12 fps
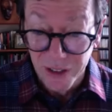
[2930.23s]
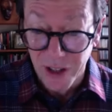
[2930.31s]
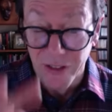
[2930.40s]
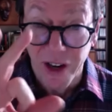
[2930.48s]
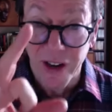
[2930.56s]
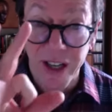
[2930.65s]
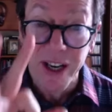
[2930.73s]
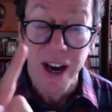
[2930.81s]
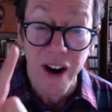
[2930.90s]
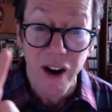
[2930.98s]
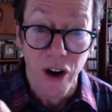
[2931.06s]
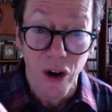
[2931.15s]
they're very
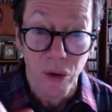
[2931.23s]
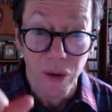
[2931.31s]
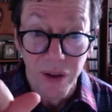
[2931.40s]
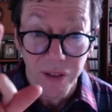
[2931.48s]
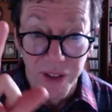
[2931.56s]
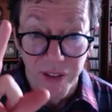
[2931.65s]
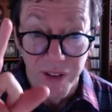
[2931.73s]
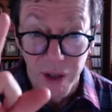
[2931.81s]
narrow, they're very